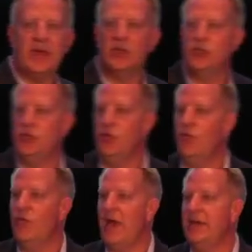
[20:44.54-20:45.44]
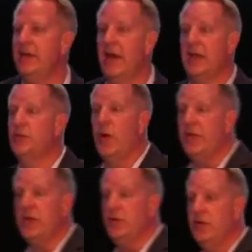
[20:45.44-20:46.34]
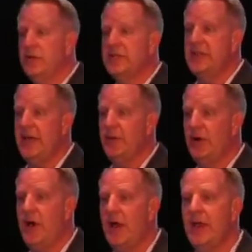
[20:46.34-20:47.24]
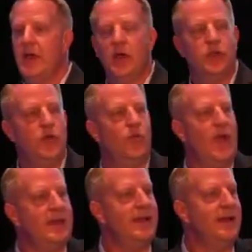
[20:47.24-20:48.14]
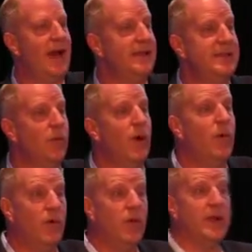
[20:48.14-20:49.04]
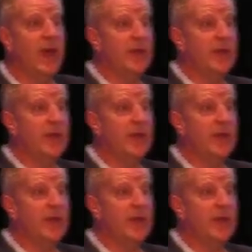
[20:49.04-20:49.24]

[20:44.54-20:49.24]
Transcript: because you recognize, whether you knew the statement or not, you recognize that what